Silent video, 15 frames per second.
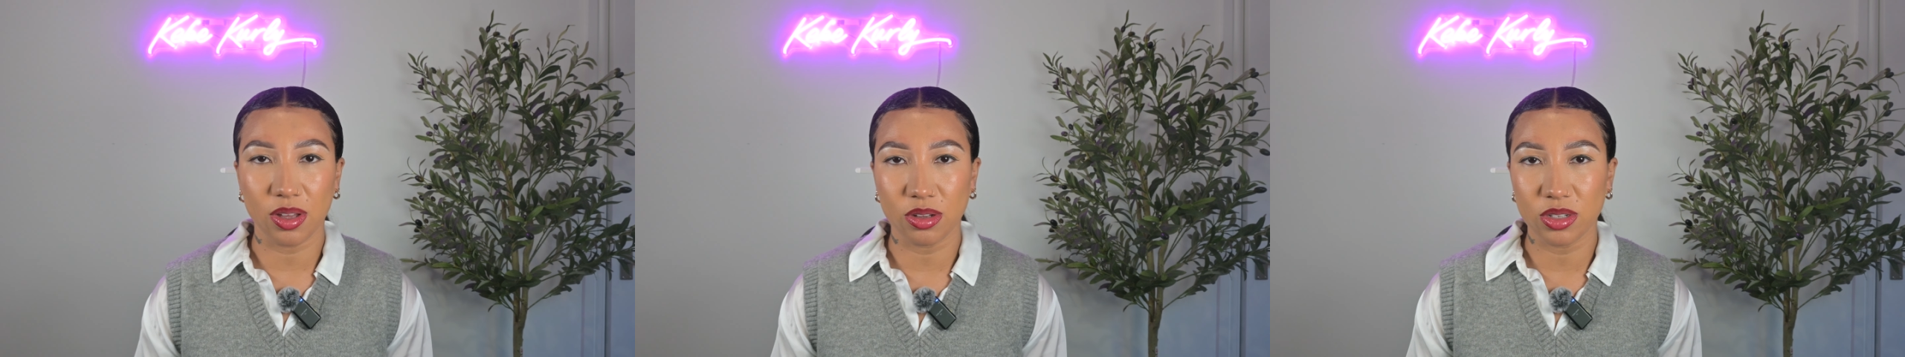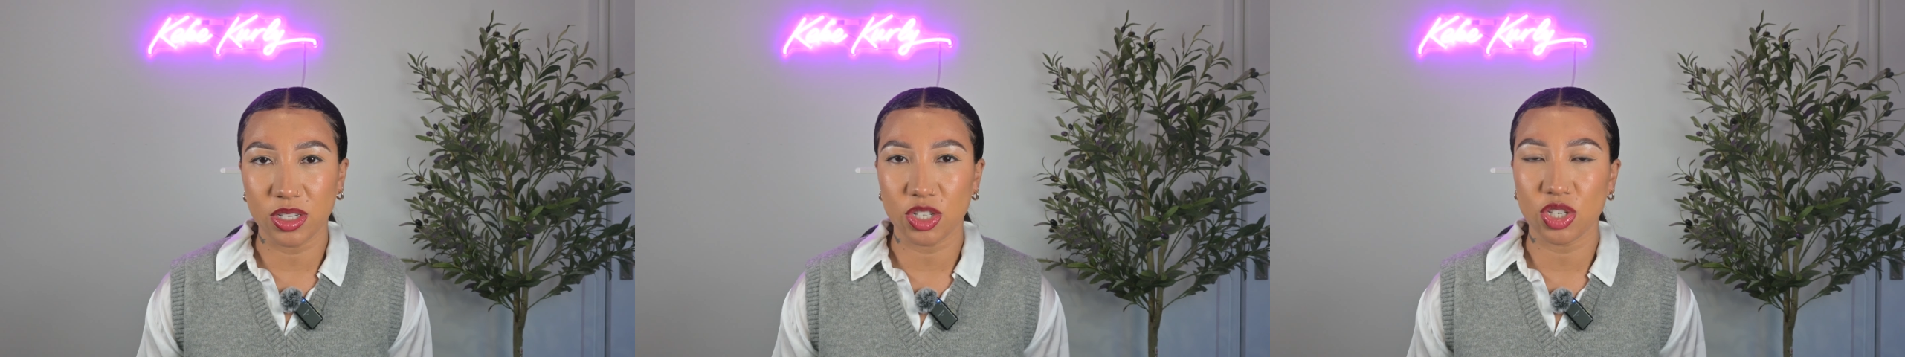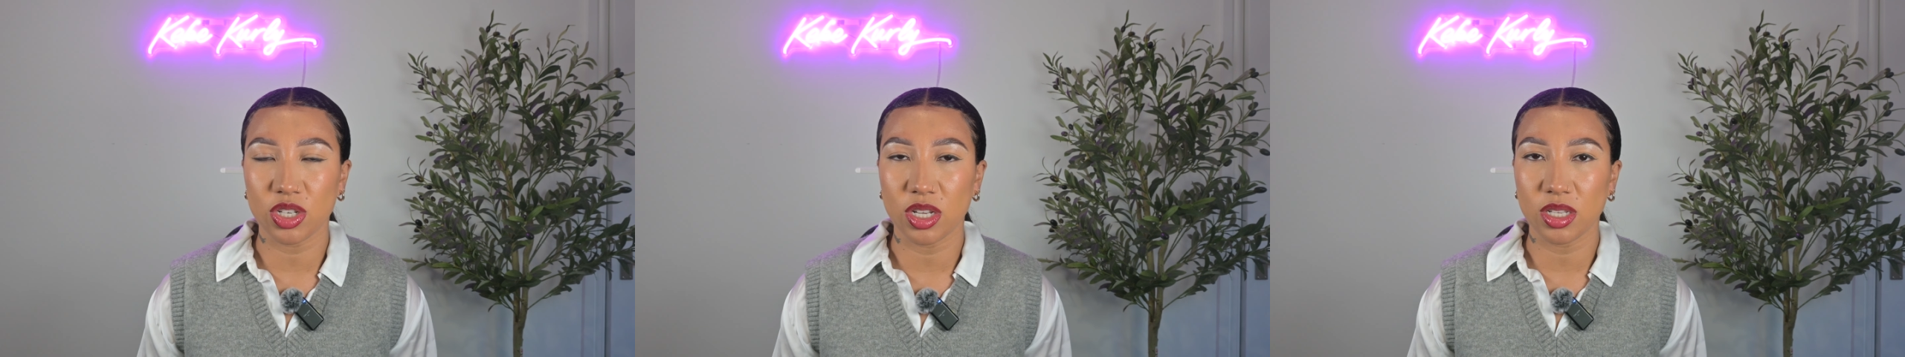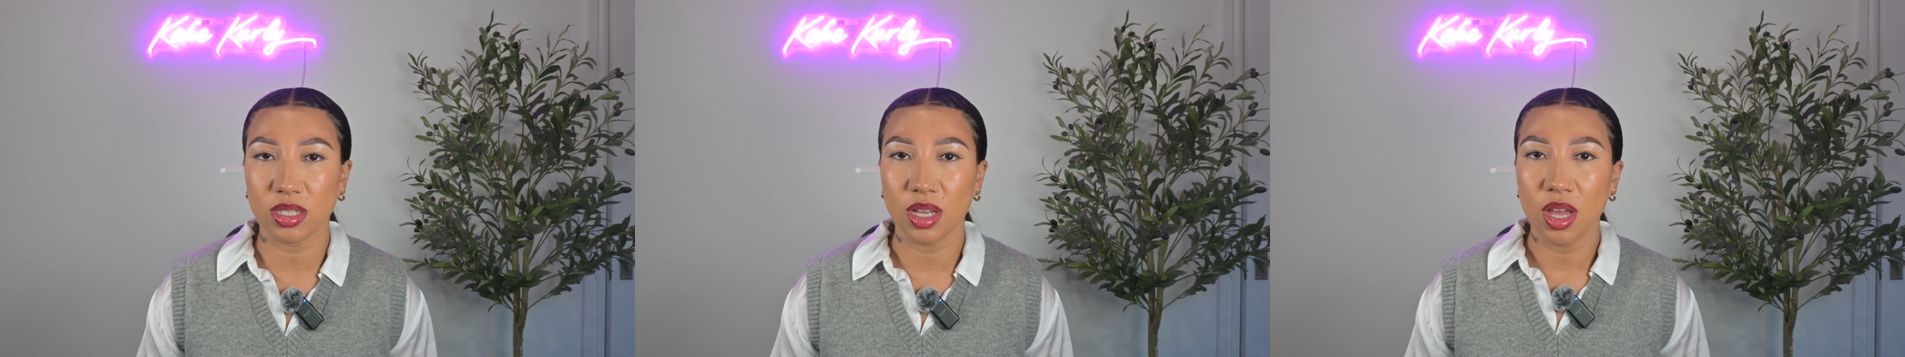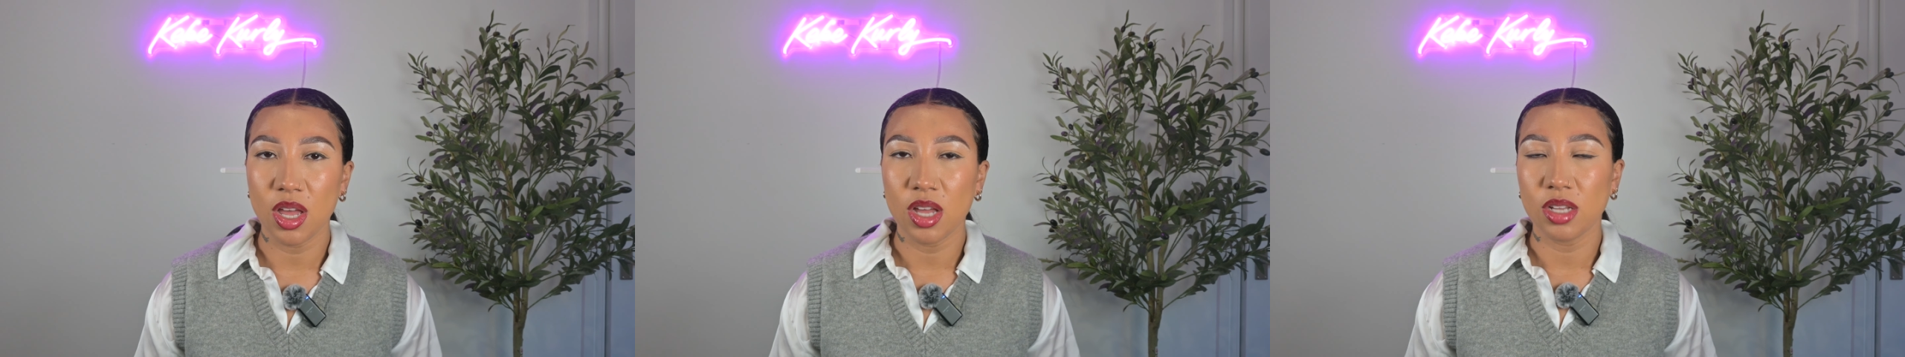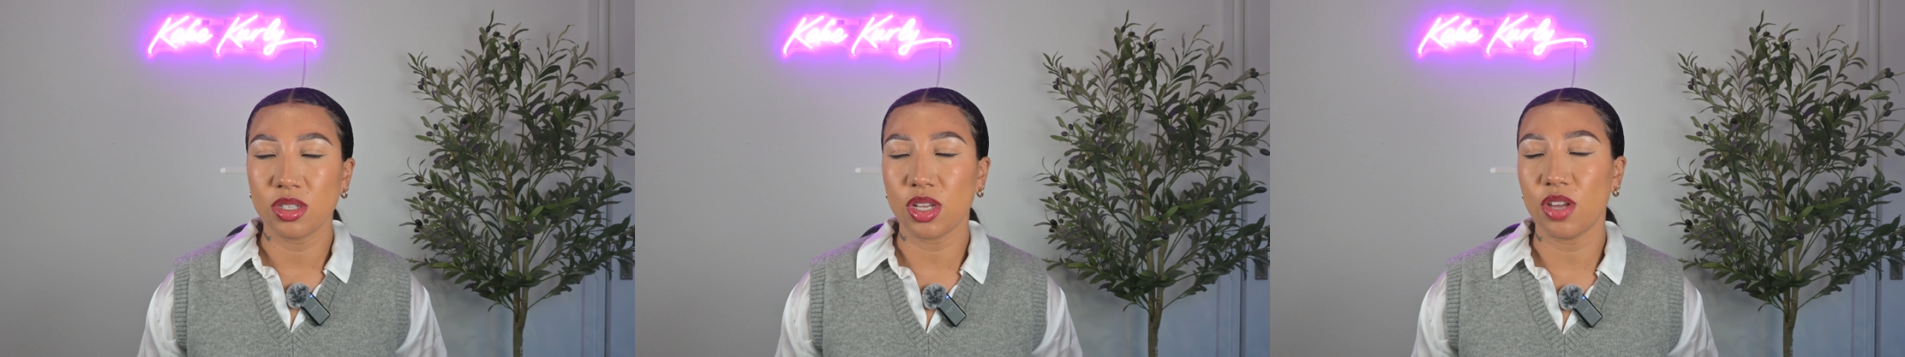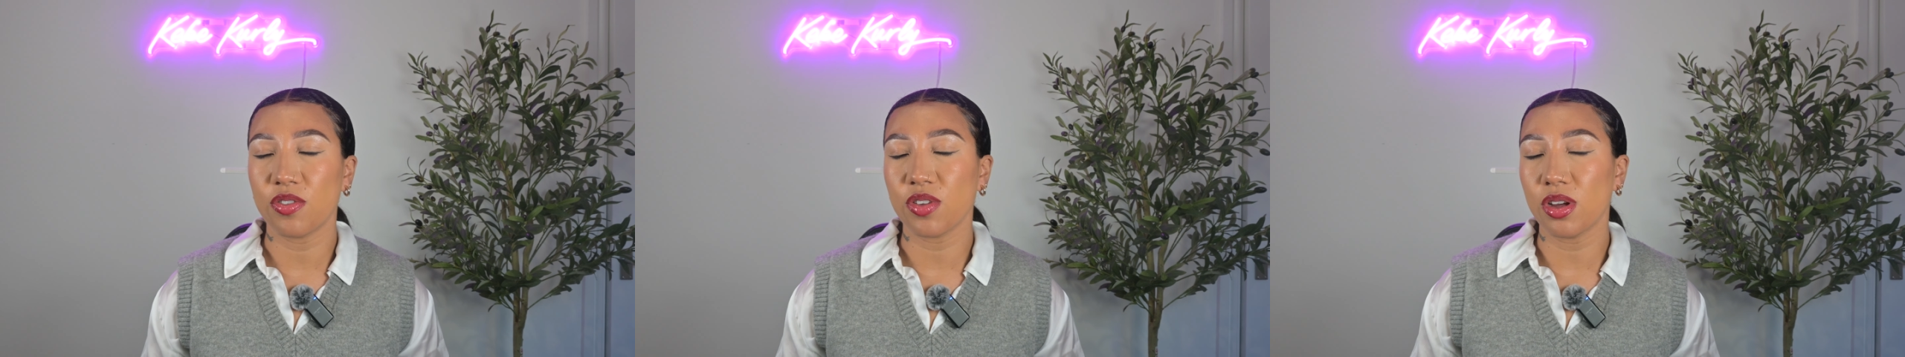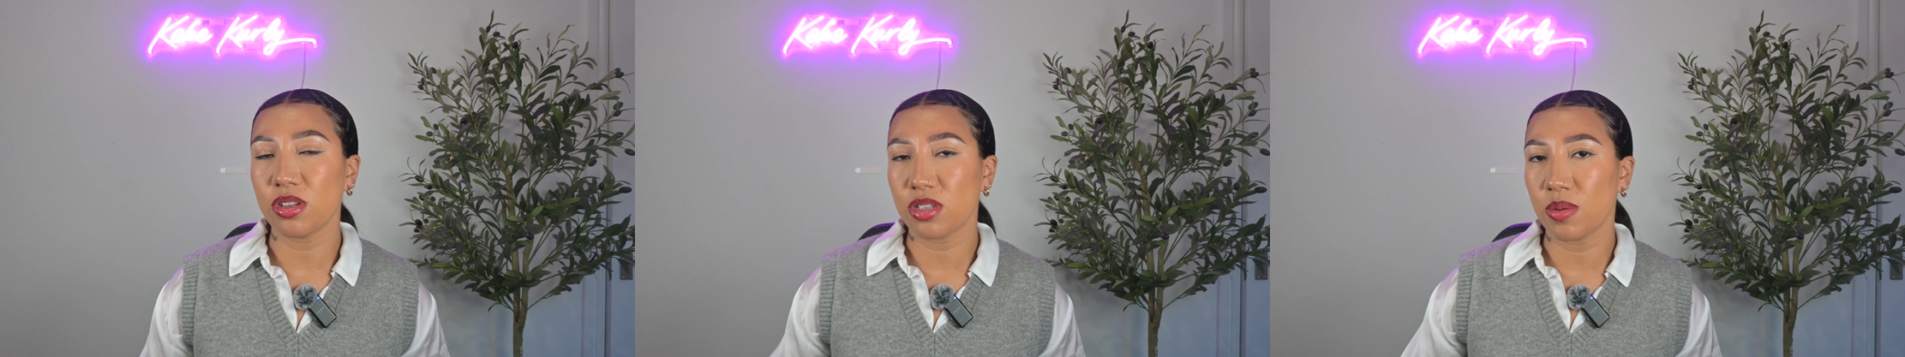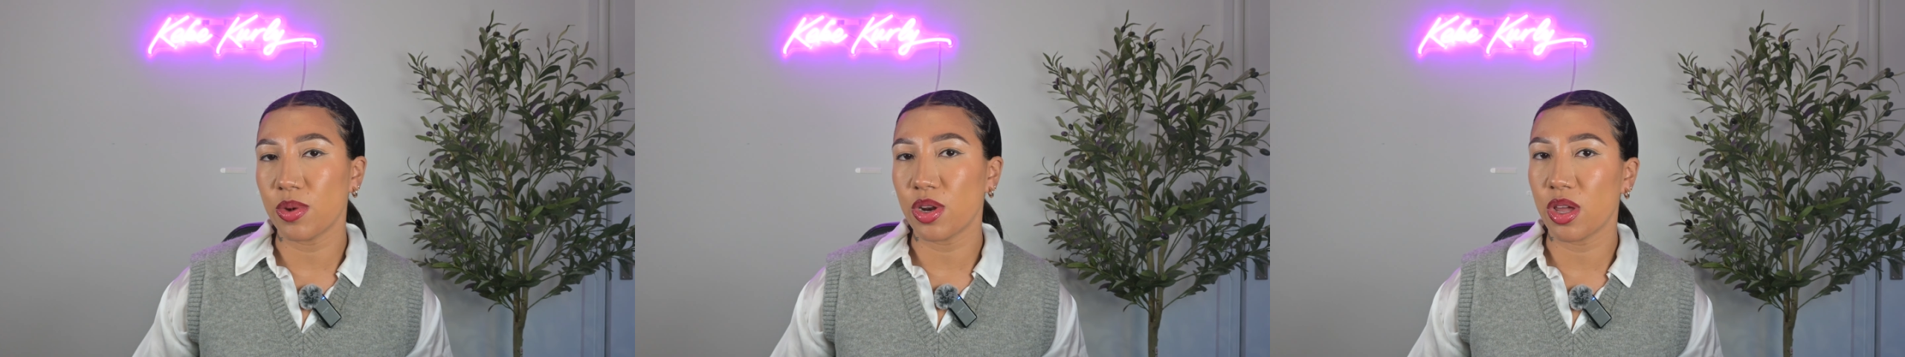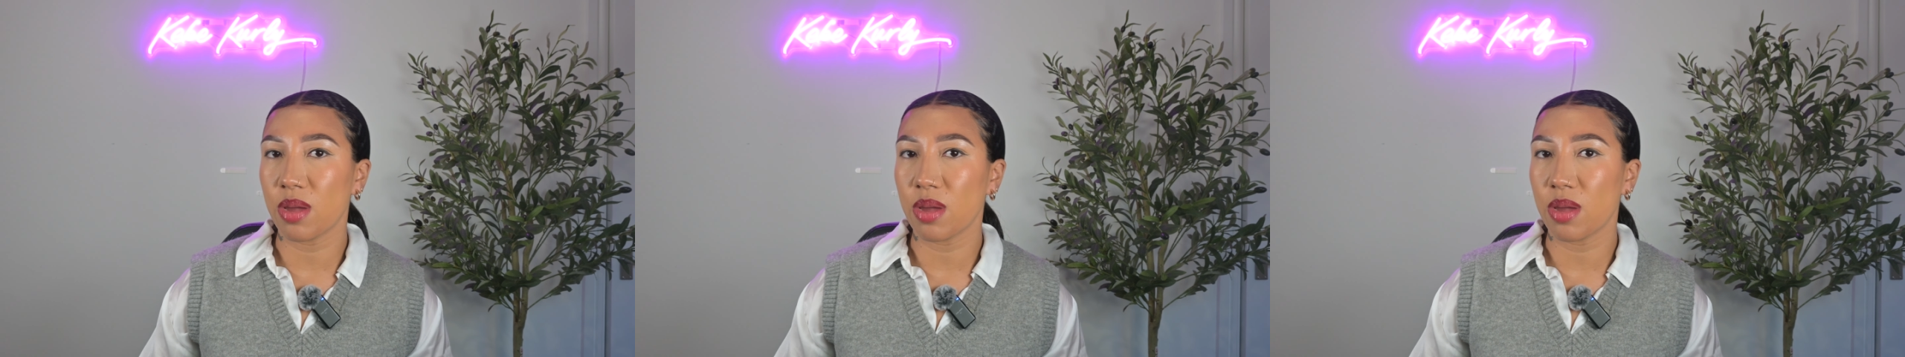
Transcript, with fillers: conditioners. So if you're someone